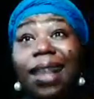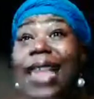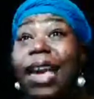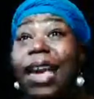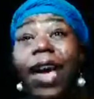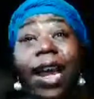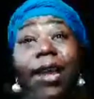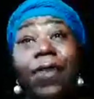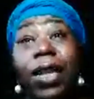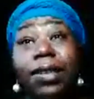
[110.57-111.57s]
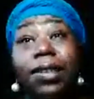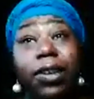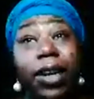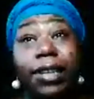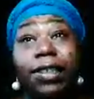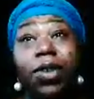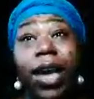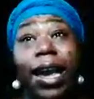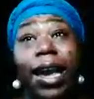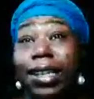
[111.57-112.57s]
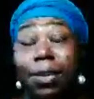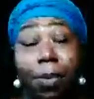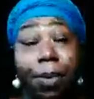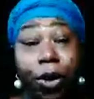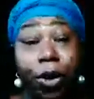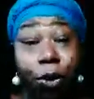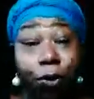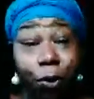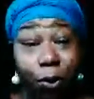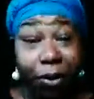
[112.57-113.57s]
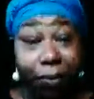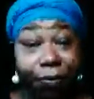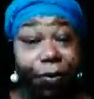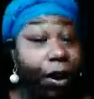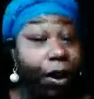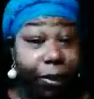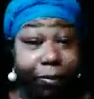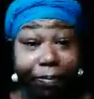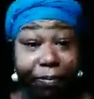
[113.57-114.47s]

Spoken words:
they gonna have their feelings hurt, and that's okay. I need to prepare you for it. Fuck them.